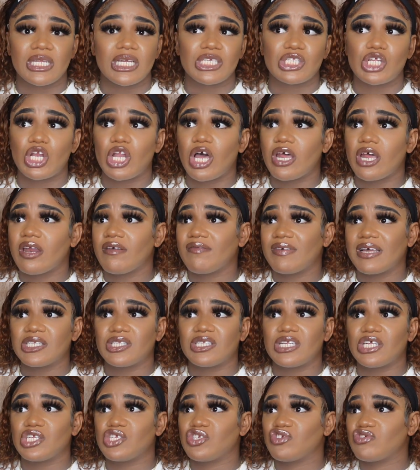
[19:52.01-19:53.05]
There's a lot of us
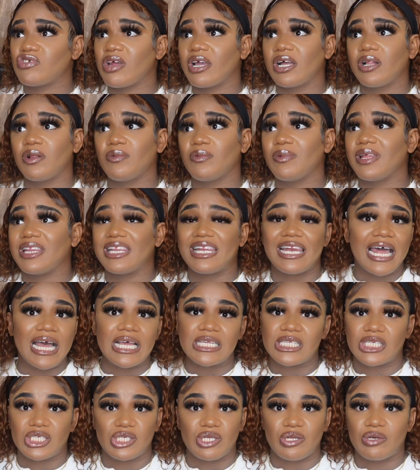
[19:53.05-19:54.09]
that struggle with
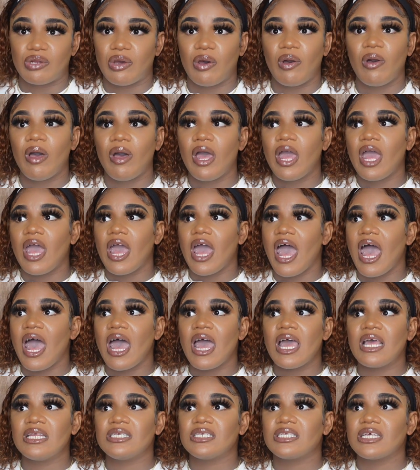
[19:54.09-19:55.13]
lust, you know.
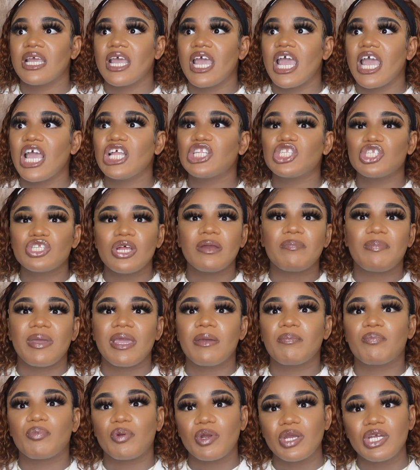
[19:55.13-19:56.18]
And it's not
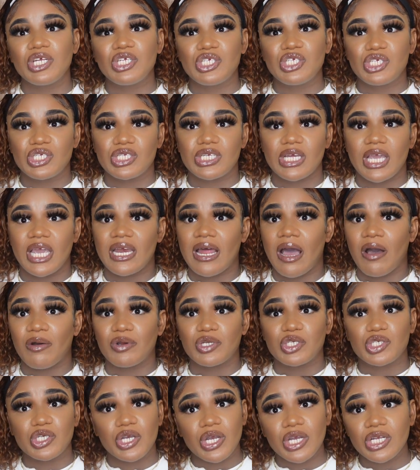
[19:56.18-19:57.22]
being preached in
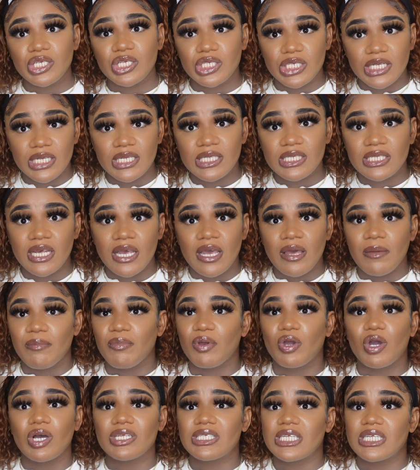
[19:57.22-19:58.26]
our churches,
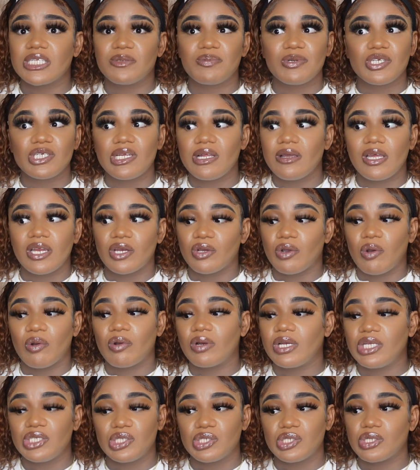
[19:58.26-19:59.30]
because especially in
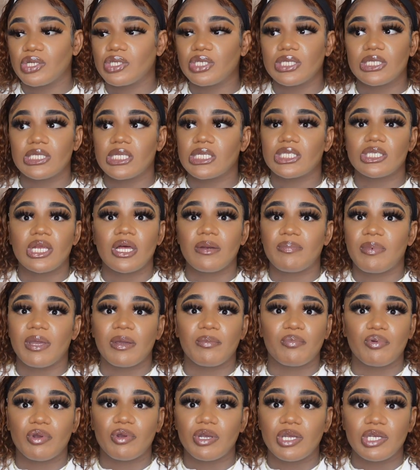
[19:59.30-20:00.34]
Congolese churches, it's not
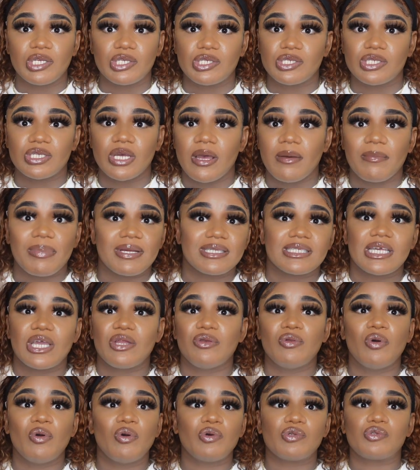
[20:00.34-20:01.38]
being preached.
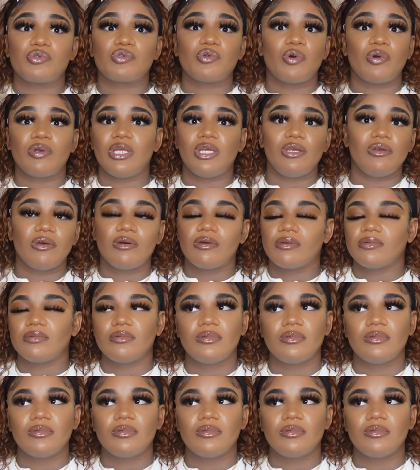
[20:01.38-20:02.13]
Paske no, so ni no.